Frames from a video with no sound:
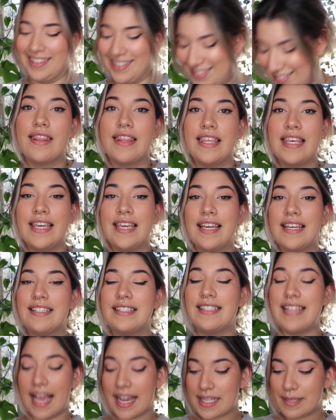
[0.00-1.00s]
The
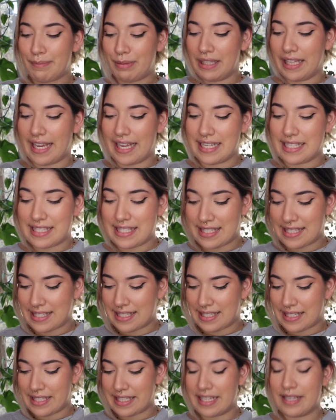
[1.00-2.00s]
next
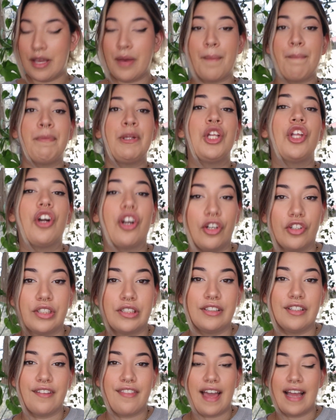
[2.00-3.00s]
plants,
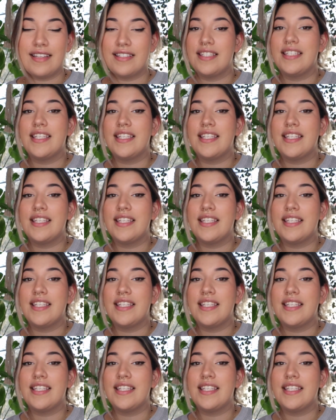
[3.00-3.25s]
plural, that